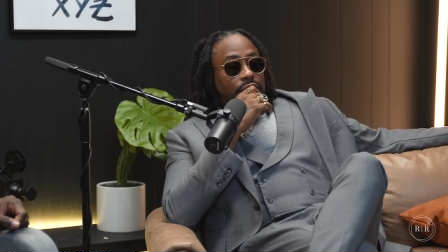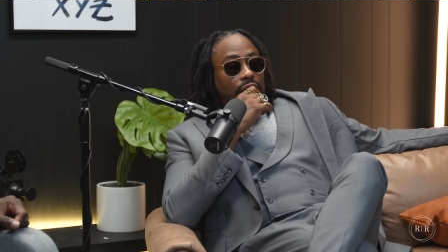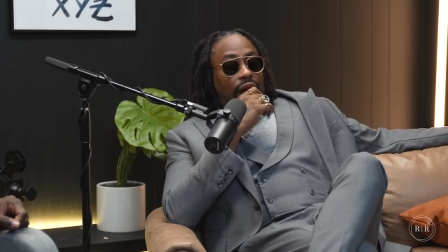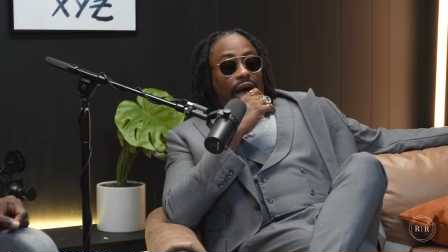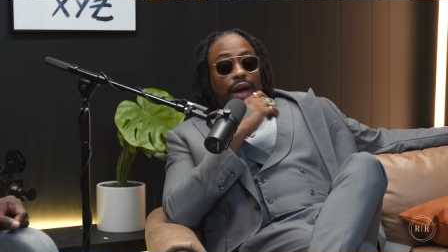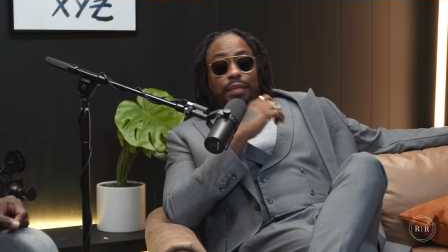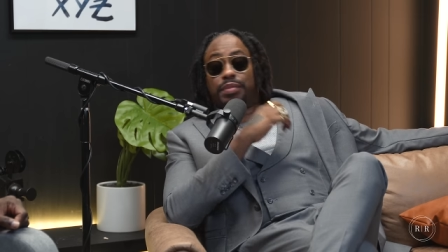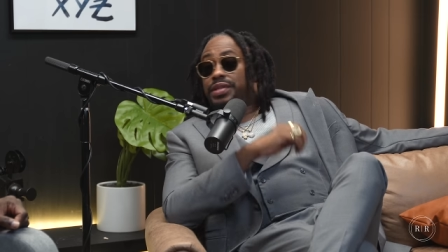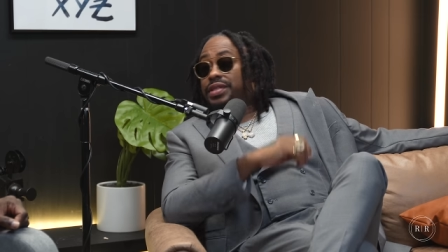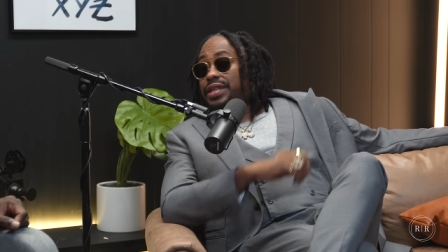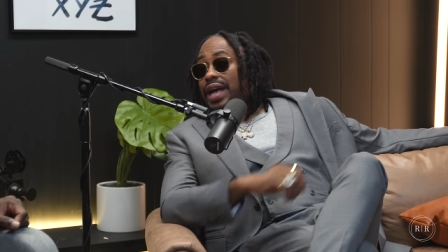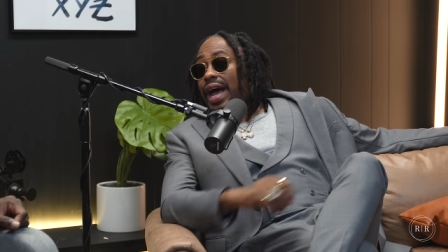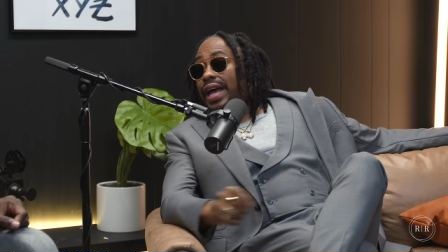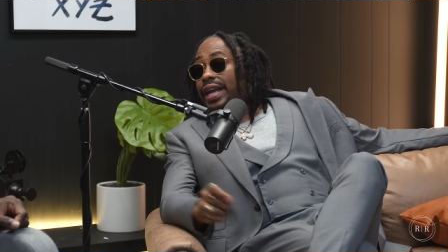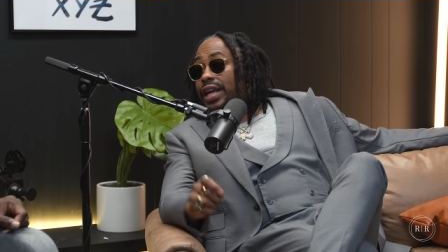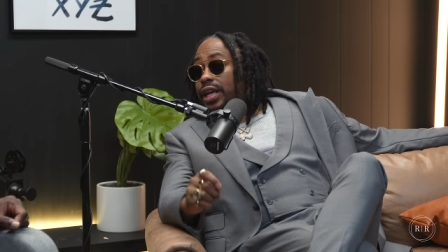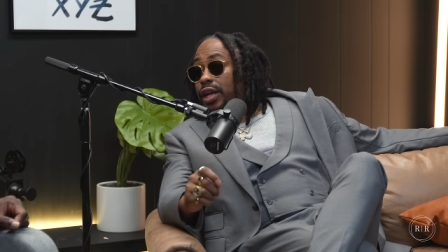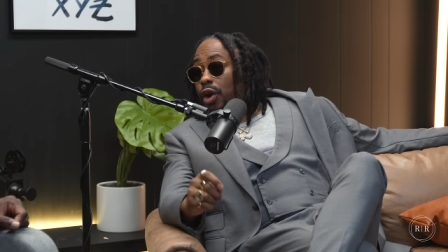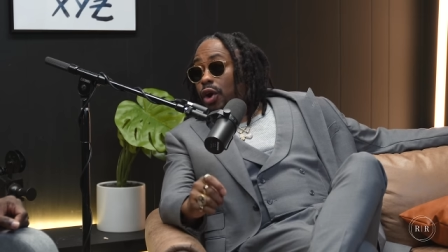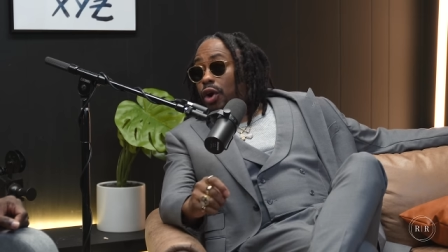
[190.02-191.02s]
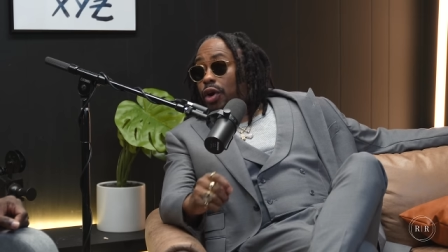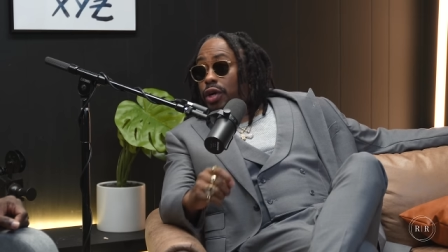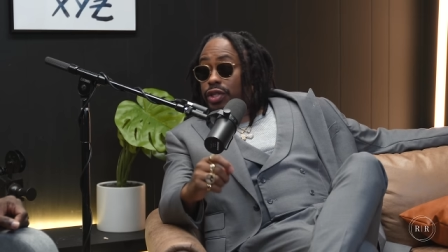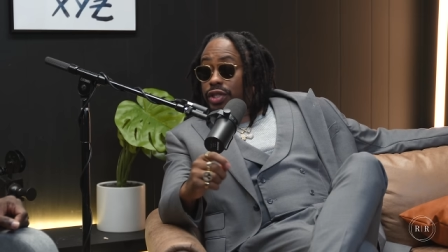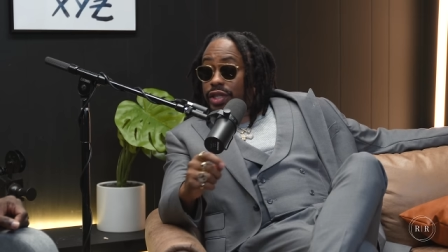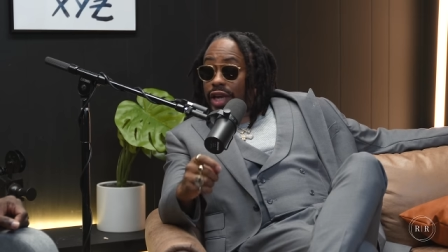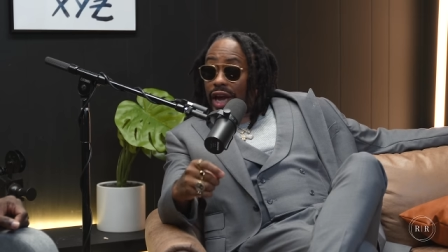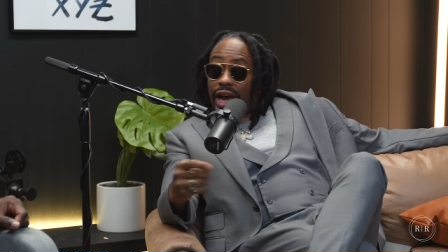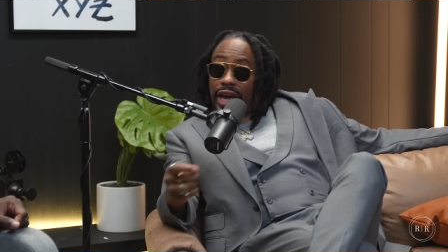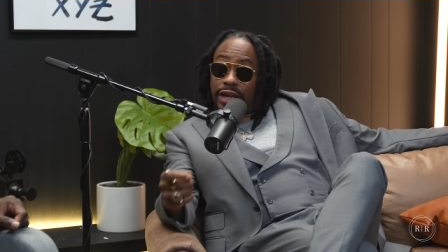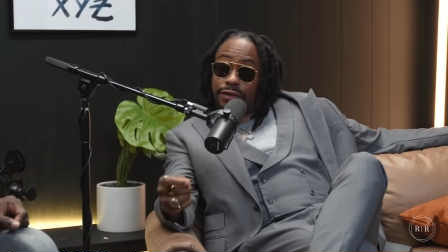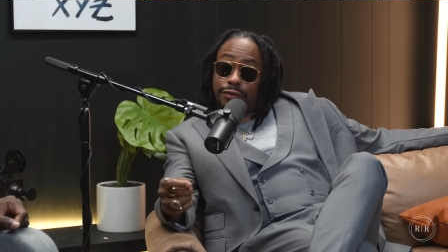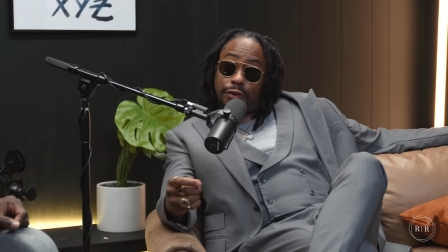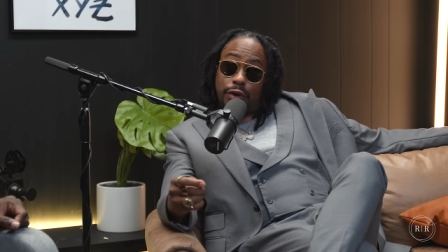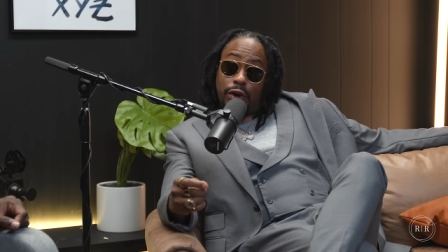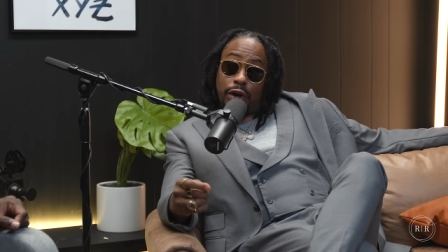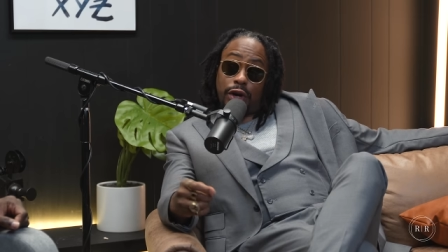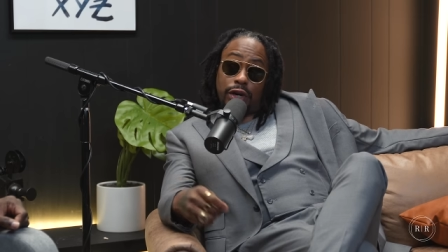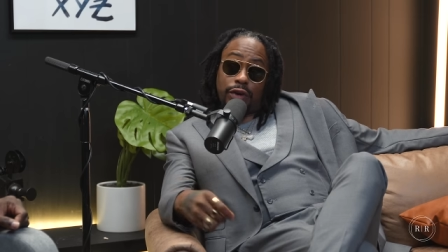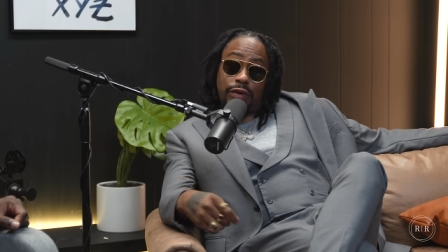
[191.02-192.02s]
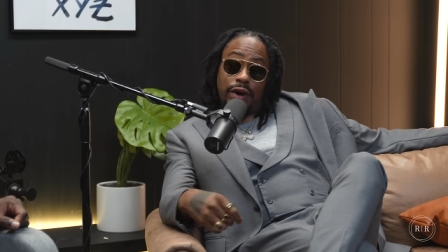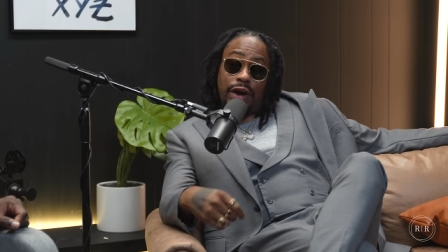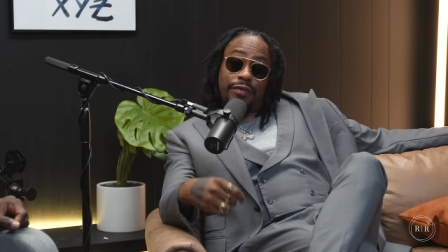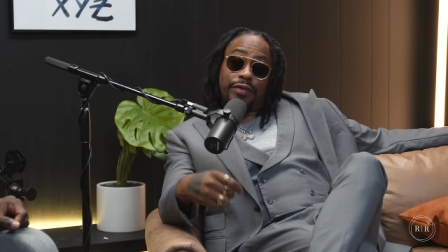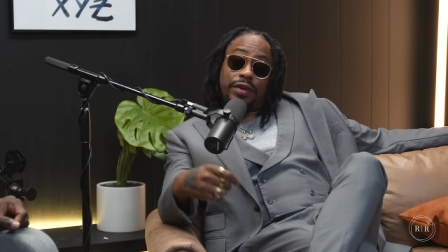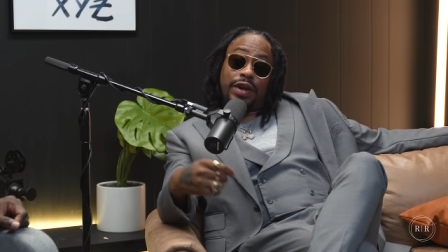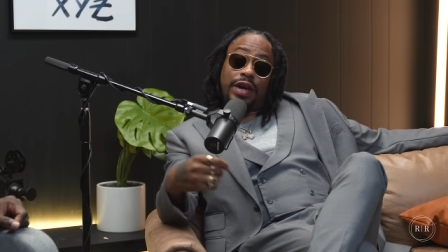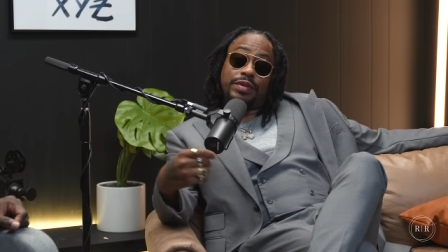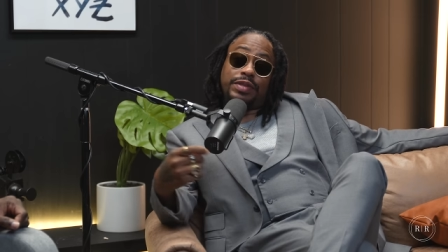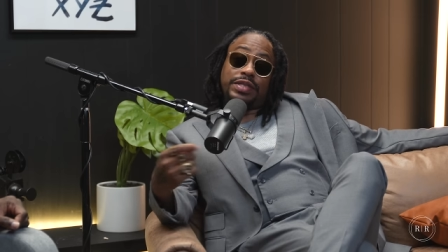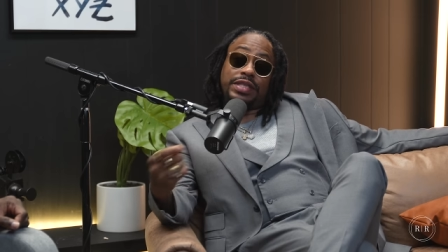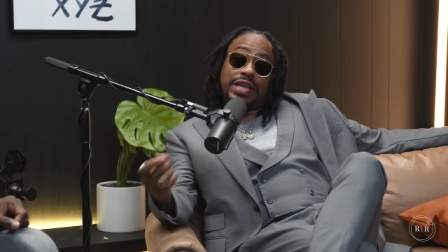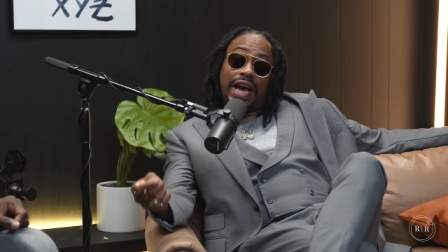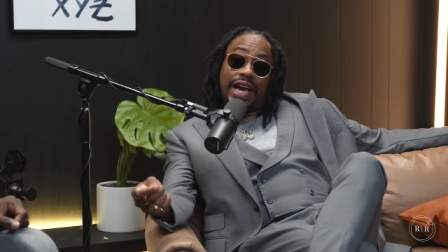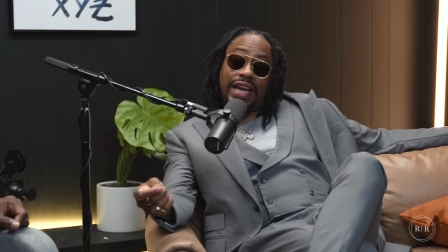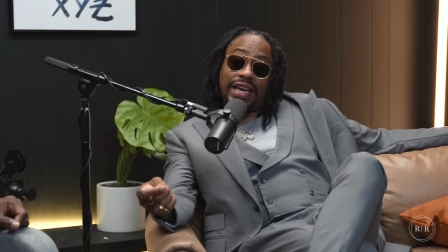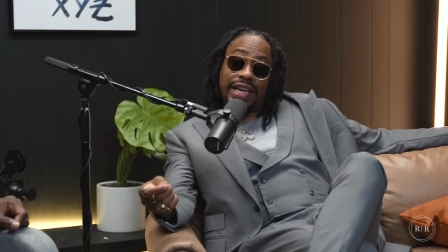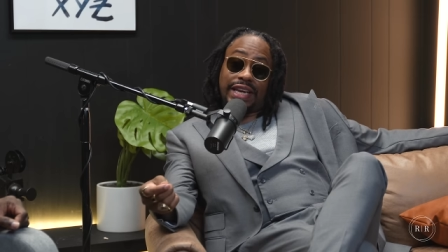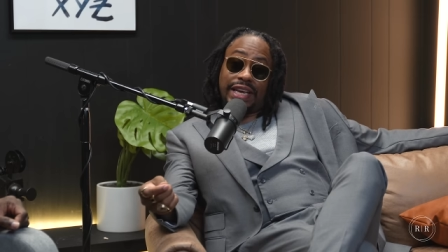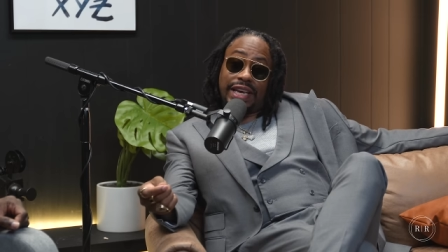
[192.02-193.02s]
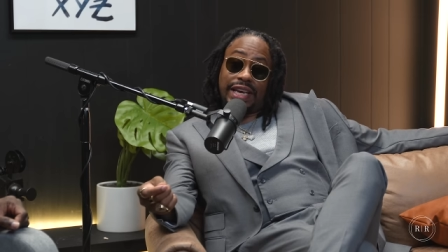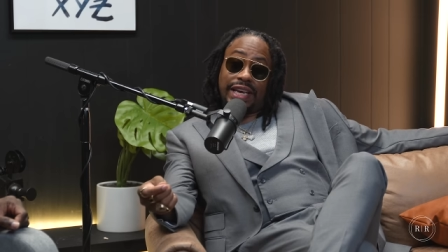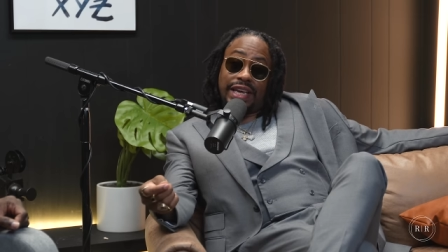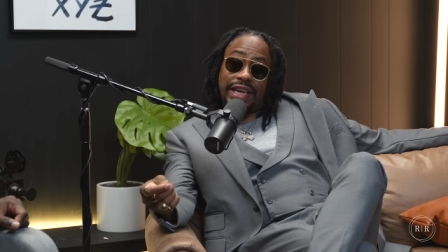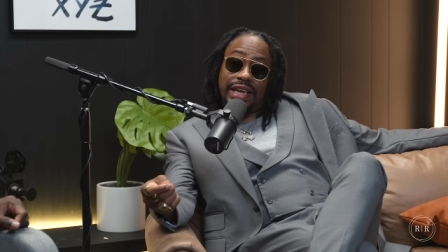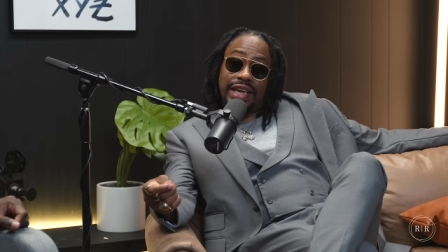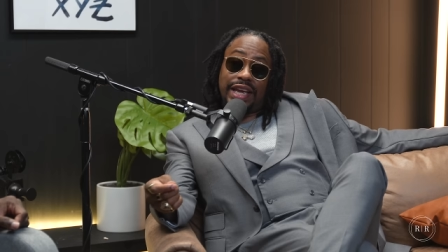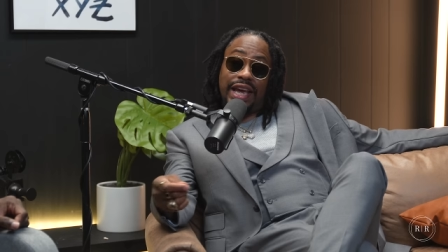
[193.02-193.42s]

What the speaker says: I'm signing. She asked for an autograph, and I'm signing it.